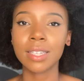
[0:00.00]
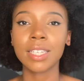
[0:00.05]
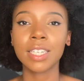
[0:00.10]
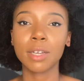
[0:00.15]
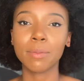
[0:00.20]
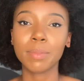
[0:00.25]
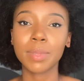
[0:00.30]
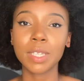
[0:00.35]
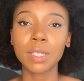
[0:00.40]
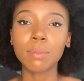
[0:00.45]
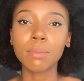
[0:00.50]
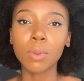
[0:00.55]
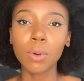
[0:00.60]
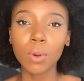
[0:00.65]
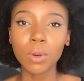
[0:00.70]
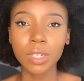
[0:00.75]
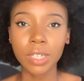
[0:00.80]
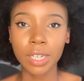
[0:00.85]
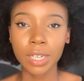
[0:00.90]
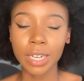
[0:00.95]
tip is
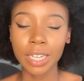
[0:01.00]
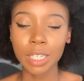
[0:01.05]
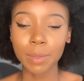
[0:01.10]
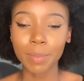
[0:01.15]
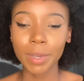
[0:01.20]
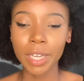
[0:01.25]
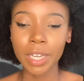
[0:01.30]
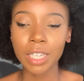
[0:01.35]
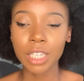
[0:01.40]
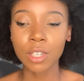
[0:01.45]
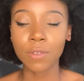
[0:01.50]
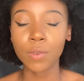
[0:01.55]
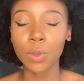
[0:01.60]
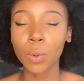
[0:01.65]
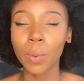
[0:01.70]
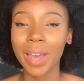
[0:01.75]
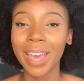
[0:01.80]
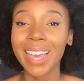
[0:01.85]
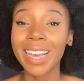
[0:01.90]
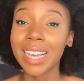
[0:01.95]
important is because if your
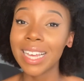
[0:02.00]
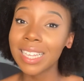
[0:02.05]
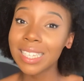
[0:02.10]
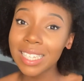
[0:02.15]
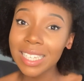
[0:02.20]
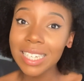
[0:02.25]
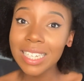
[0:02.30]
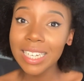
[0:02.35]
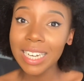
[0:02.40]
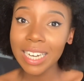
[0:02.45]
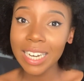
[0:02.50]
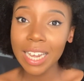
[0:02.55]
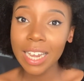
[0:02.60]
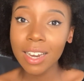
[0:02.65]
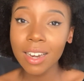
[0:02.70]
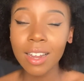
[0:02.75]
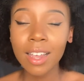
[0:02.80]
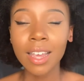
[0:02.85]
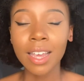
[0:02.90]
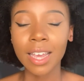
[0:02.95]
hair isn't clean
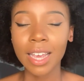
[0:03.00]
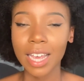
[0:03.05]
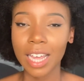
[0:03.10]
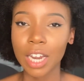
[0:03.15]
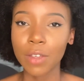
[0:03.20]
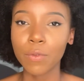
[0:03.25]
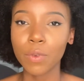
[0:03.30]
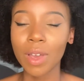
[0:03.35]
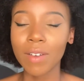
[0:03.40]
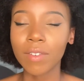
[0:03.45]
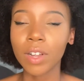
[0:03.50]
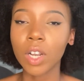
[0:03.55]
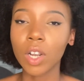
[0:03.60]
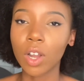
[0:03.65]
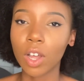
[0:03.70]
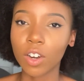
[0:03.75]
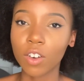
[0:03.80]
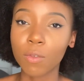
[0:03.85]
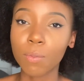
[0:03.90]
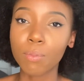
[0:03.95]
and if you have a
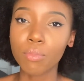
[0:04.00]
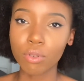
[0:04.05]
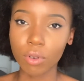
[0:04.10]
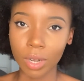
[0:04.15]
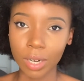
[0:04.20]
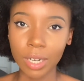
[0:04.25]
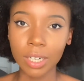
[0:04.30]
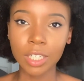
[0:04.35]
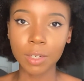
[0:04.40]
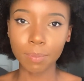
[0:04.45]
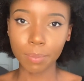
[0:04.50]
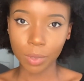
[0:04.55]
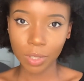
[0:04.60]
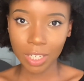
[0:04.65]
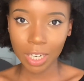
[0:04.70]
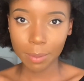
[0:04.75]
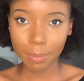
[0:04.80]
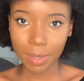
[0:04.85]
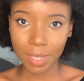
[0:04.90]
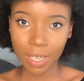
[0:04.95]
lot of product build
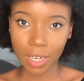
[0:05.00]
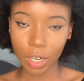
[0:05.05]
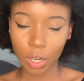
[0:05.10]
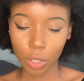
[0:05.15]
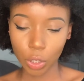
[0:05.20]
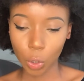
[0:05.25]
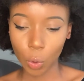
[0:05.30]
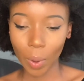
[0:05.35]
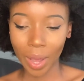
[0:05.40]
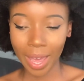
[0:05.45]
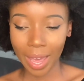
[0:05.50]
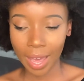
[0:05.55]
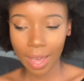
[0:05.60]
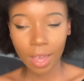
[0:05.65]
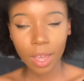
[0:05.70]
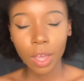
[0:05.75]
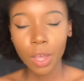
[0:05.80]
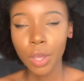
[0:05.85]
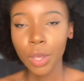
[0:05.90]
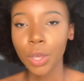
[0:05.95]
up sitting on your hair
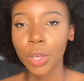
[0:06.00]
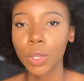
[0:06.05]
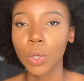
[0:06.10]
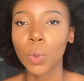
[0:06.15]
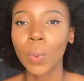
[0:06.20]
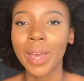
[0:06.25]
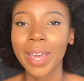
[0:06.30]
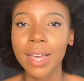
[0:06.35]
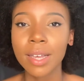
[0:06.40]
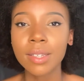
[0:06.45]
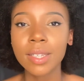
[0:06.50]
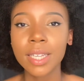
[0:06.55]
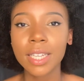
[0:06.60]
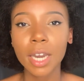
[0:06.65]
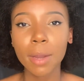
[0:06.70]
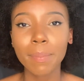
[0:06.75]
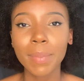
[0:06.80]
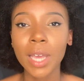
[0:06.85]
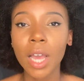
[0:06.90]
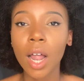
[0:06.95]
is going
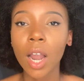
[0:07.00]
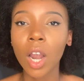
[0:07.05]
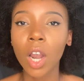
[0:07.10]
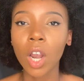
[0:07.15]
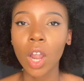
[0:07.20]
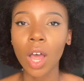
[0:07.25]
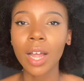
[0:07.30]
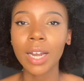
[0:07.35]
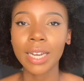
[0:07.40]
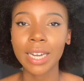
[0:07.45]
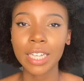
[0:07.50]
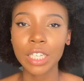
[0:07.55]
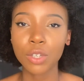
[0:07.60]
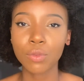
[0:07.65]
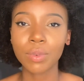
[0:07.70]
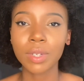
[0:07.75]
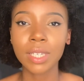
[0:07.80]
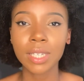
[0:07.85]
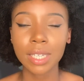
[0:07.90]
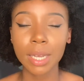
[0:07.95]
to be a lot less
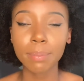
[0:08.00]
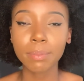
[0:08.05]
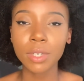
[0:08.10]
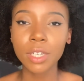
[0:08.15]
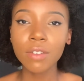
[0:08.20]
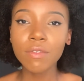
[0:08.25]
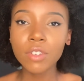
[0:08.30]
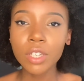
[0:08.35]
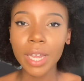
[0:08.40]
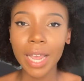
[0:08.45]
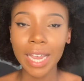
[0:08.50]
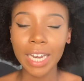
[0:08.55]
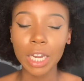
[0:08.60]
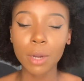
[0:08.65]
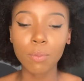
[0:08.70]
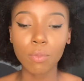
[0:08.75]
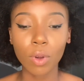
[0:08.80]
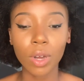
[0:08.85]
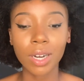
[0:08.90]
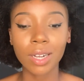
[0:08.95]
receptive to any
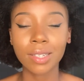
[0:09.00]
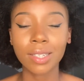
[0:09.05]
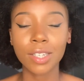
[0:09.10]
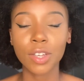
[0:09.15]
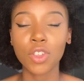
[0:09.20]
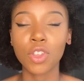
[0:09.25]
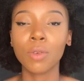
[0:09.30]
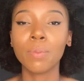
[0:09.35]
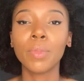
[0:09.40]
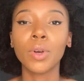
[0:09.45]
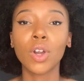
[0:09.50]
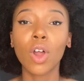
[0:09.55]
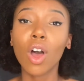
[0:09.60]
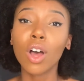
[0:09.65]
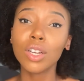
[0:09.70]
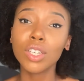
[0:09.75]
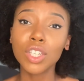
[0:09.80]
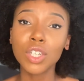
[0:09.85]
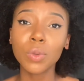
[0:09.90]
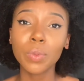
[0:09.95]
products that you put
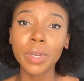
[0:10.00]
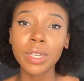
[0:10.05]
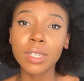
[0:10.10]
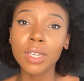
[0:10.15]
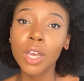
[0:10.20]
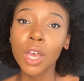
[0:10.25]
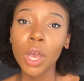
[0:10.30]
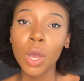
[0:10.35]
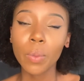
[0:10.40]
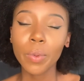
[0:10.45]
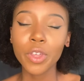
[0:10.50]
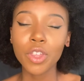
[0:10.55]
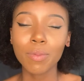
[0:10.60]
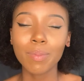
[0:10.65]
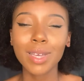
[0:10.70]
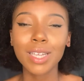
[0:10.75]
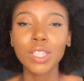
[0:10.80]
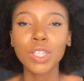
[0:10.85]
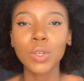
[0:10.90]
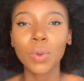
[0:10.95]
onto it, which
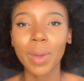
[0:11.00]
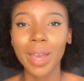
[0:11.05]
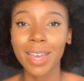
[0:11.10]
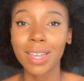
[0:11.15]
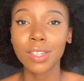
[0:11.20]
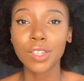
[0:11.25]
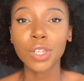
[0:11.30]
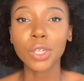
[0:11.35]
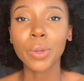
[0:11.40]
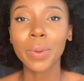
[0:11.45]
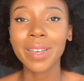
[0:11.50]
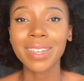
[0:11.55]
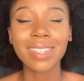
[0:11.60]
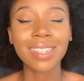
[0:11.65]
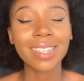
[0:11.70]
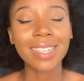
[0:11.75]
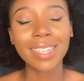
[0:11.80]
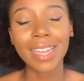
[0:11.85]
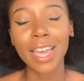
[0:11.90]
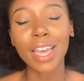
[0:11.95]
means your ends are going to
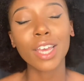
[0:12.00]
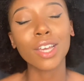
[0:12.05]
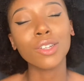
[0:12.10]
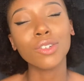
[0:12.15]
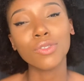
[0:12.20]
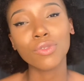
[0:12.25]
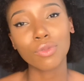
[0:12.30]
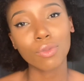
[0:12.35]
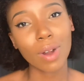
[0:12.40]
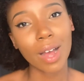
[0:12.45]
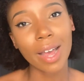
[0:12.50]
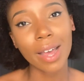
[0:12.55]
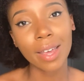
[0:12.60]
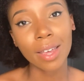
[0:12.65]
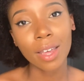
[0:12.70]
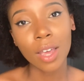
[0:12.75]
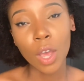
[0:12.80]
stay dry.